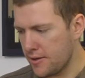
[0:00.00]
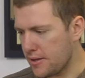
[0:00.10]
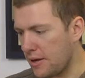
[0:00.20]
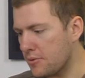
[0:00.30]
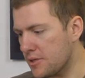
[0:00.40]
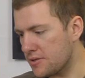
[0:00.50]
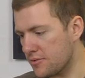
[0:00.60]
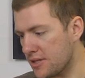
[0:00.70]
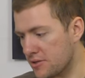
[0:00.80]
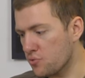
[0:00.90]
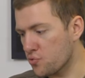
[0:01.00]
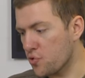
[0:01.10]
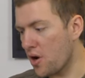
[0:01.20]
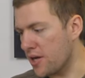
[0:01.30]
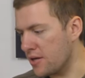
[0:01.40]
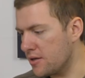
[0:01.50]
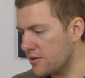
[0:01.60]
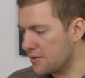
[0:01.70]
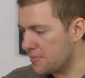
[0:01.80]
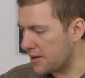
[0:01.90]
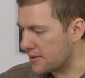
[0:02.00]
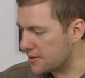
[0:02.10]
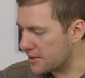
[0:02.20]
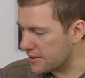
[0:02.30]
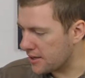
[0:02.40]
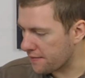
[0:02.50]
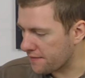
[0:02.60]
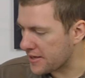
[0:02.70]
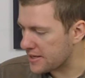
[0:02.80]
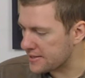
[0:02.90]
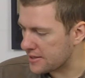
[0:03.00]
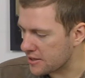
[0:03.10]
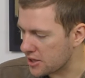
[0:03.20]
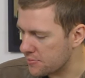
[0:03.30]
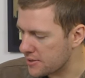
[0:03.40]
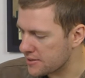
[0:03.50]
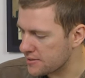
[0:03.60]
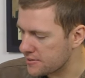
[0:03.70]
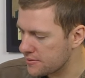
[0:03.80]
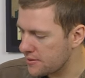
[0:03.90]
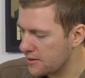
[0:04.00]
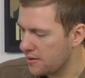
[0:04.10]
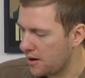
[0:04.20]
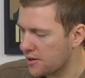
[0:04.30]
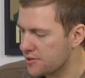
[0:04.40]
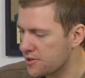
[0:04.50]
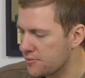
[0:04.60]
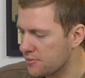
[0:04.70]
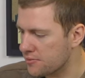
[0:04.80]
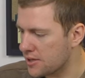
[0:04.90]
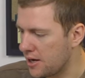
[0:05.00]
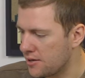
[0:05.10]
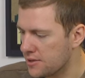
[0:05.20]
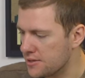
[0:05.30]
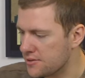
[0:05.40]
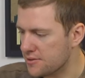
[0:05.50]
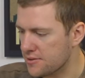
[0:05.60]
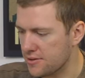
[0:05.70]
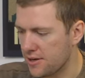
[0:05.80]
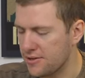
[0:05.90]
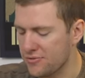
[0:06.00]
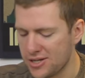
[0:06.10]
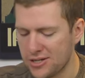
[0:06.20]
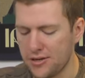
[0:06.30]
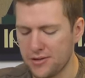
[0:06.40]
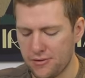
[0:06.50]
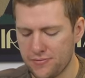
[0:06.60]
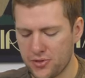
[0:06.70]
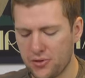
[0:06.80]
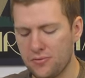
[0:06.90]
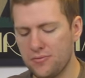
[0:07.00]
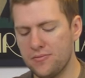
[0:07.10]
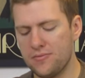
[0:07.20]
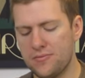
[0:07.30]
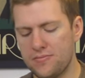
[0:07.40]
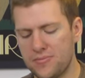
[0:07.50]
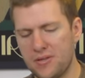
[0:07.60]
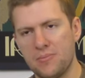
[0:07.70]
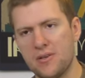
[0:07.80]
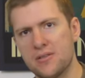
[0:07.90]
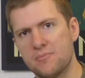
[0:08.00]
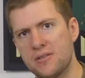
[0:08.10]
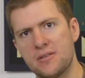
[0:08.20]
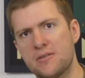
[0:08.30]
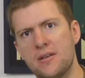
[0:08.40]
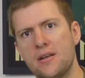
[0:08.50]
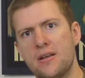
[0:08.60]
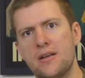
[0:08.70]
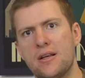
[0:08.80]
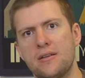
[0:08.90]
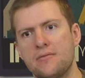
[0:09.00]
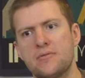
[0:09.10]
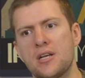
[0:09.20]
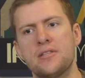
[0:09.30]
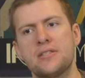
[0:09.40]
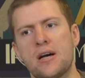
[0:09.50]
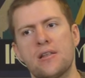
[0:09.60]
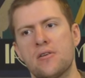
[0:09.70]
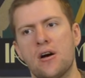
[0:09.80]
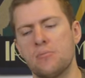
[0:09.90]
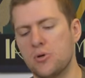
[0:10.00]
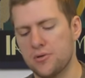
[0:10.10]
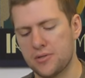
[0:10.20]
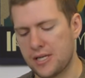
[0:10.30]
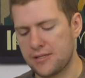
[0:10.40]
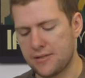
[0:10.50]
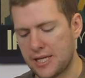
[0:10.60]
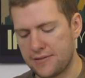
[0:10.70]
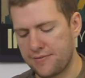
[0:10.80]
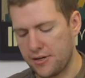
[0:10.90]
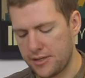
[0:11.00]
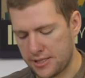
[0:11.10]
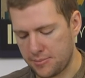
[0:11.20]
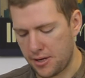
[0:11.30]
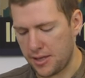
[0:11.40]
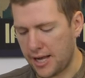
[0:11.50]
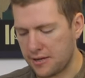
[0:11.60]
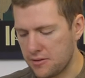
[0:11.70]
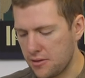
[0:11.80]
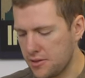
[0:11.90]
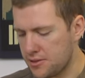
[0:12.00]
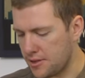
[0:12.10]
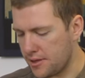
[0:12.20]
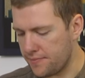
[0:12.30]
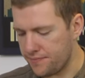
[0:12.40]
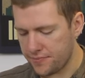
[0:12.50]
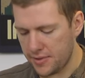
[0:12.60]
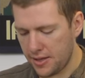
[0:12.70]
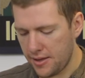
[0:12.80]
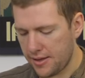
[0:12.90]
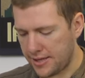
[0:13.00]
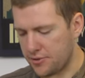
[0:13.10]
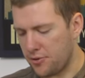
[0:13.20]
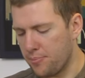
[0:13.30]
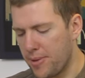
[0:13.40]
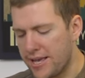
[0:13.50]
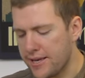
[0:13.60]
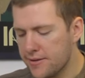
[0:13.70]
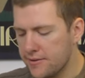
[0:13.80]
That one is, it's called Riot, apparently, and I think he's in the comics. I assumed it was Carnage just because I only really know of two symbiotes, but it, it turns out there are more, so that's, that's fine. That's my lack of knowledge there. That's on me.